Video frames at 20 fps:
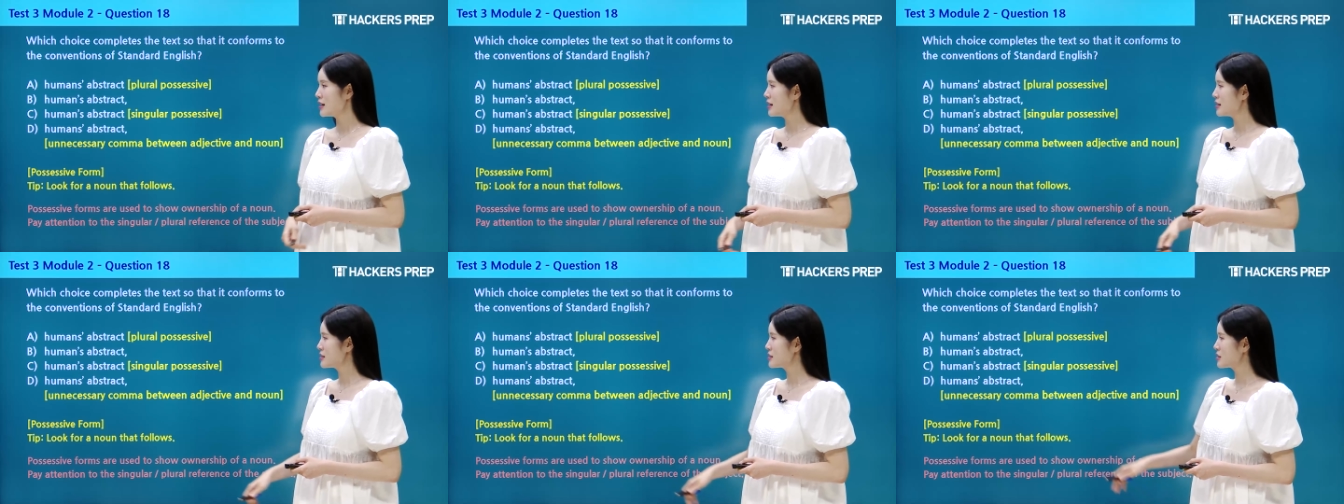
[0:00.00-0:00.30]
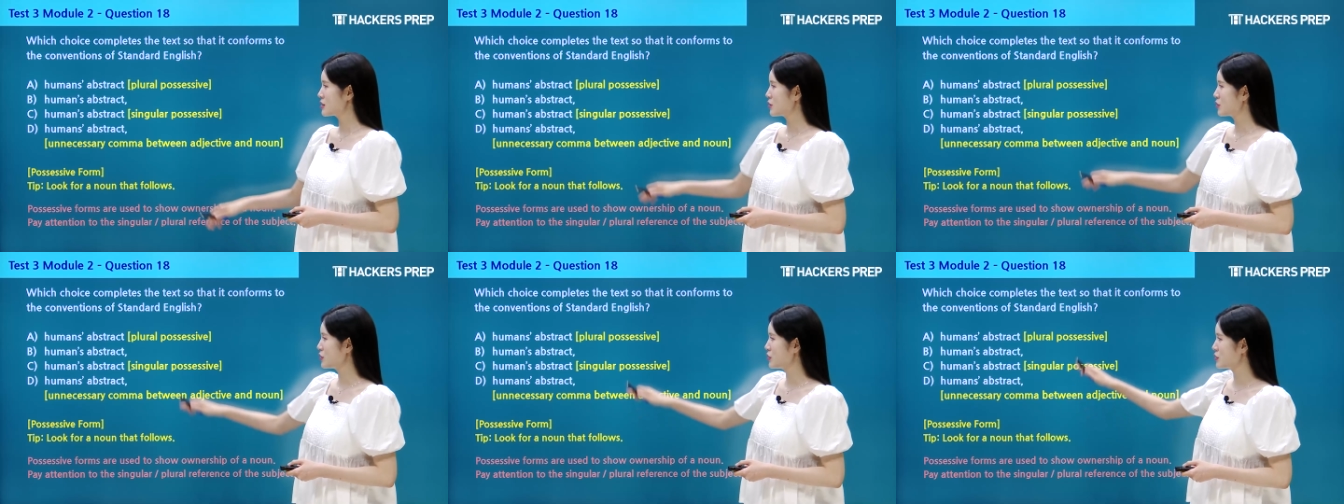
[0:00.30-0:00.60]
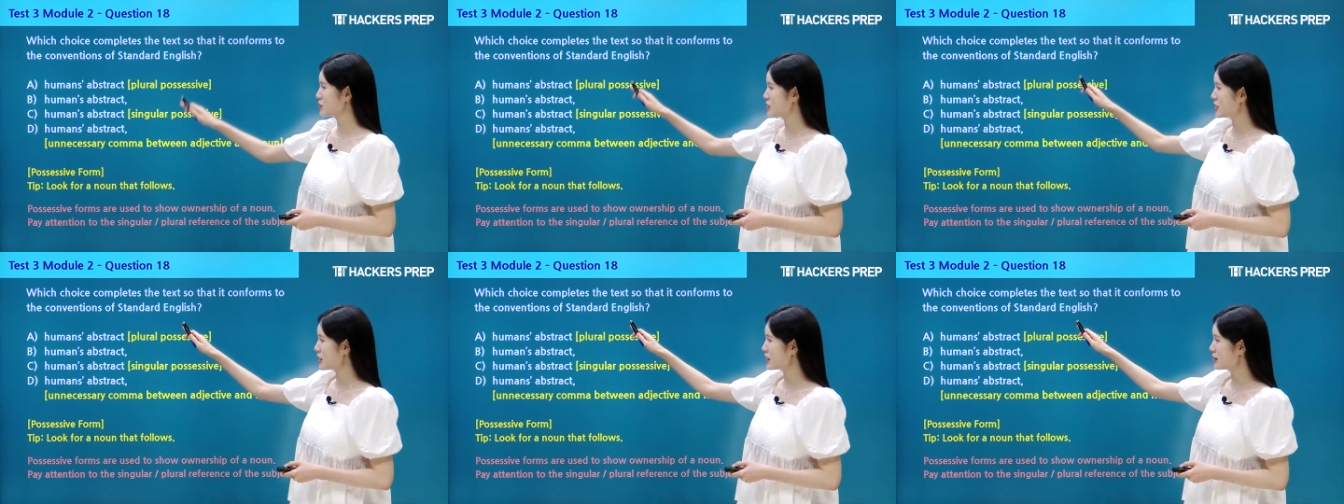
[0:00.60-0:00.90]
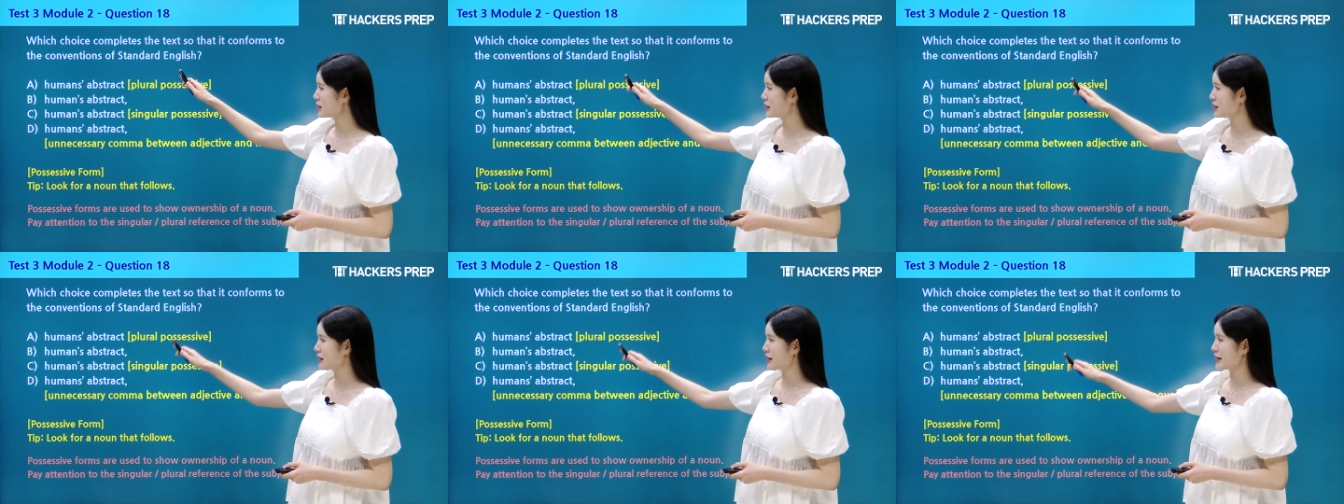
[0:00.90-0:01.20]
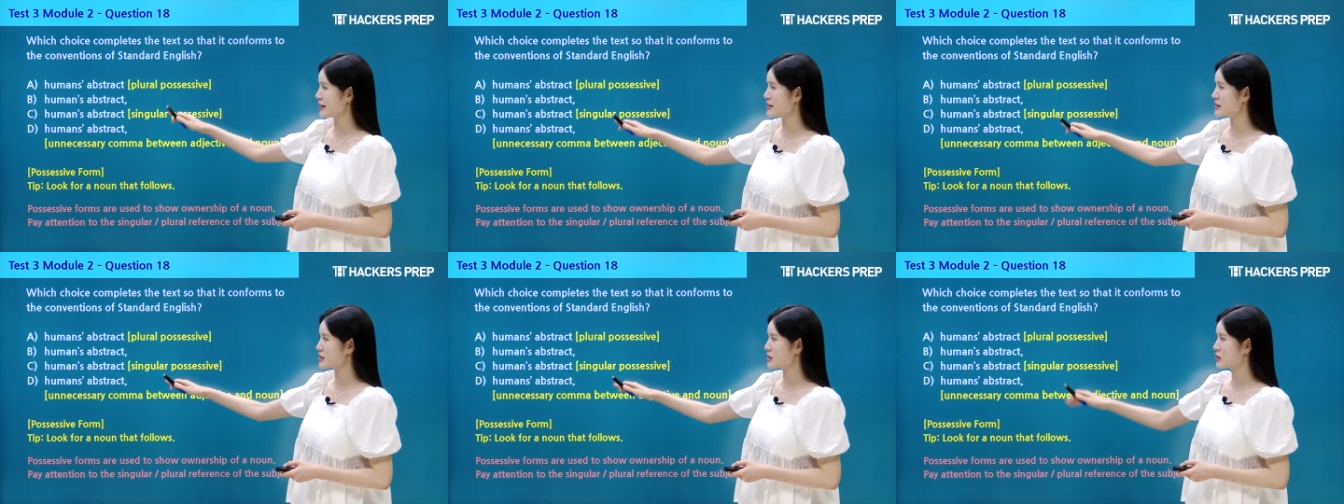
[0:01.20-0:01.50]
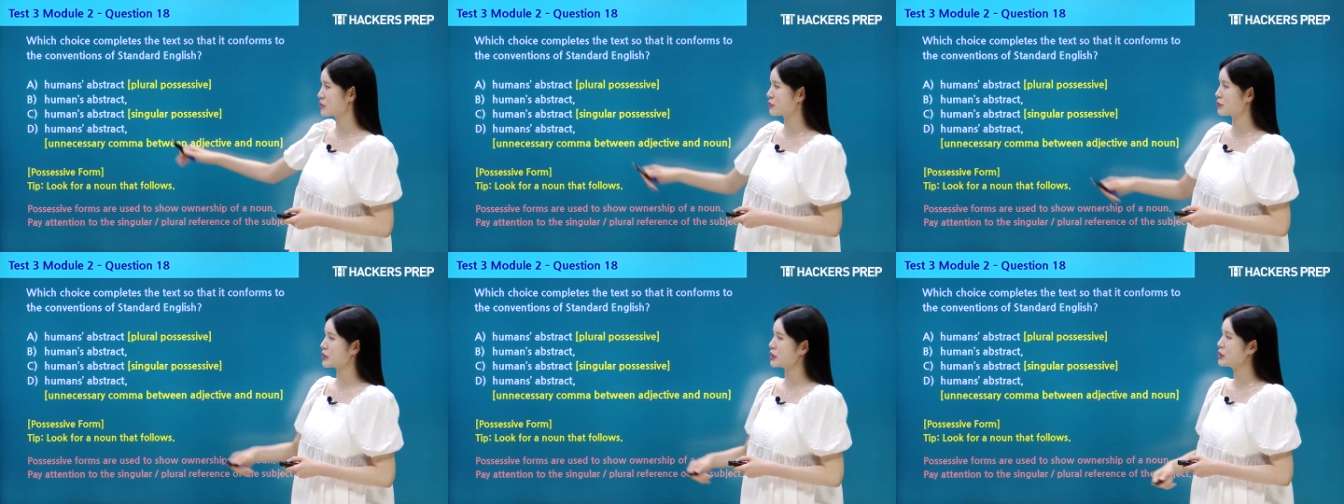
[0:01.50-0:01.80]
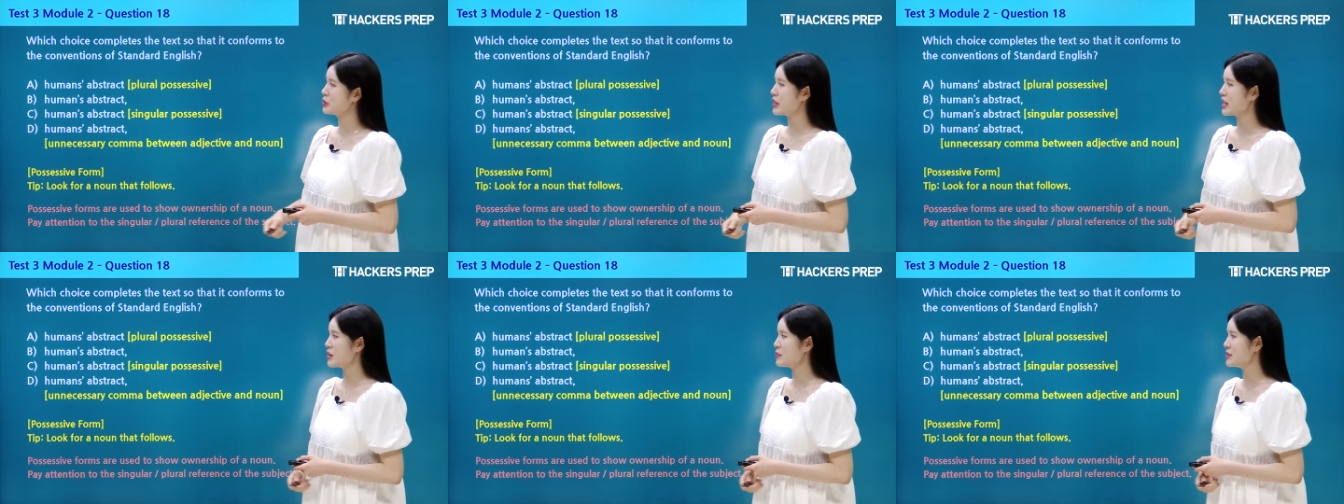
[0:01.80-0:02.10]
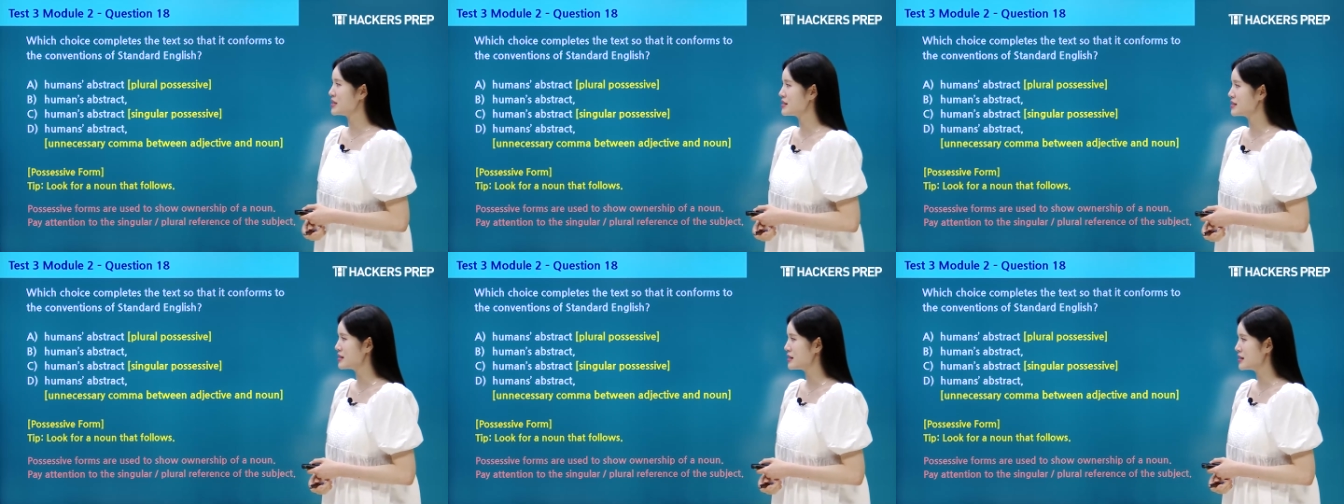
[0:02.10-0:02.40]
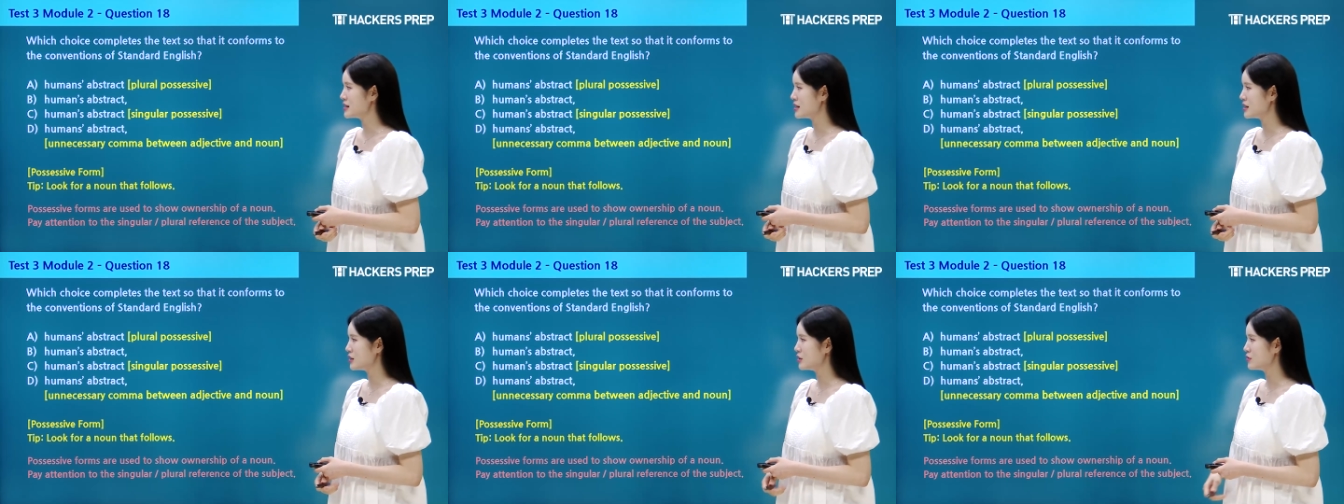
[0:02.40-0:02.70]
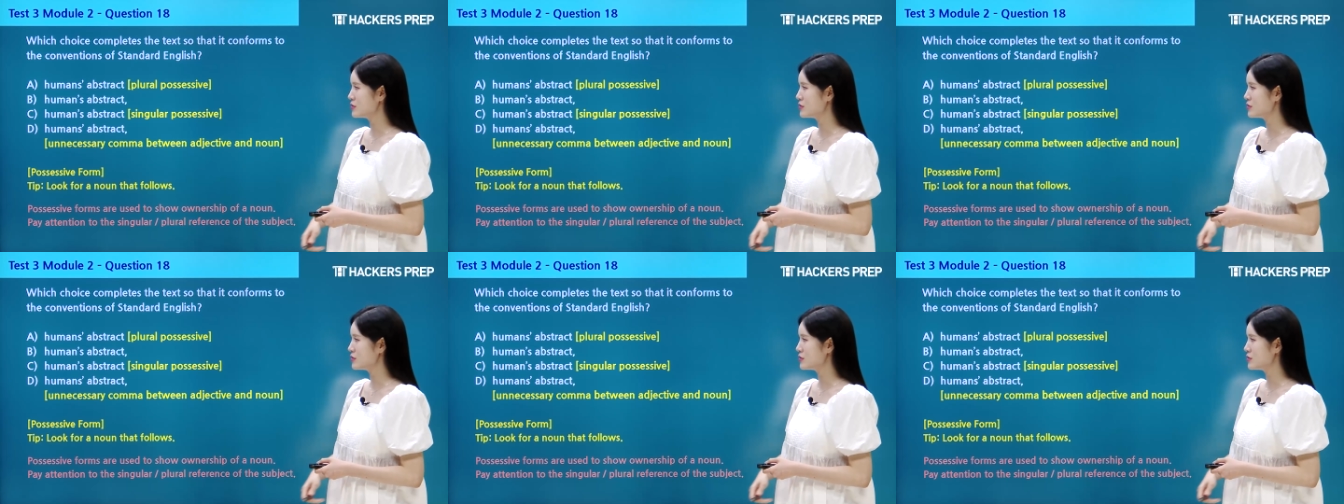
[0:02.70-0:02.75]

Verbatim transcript: So you take a glance through ABCD,